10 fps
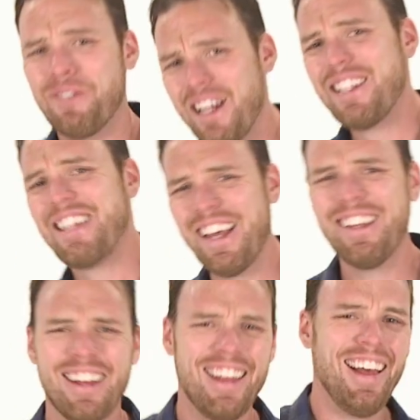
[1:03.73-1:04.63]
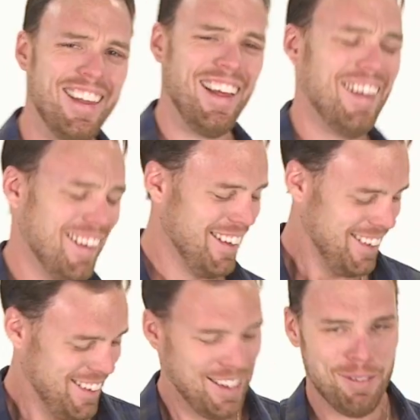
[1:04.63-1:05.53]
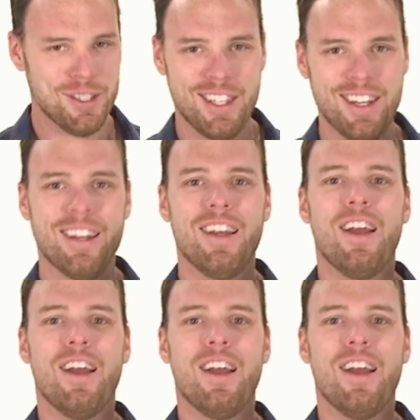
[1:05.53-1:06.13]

and retail. I'm just kidding.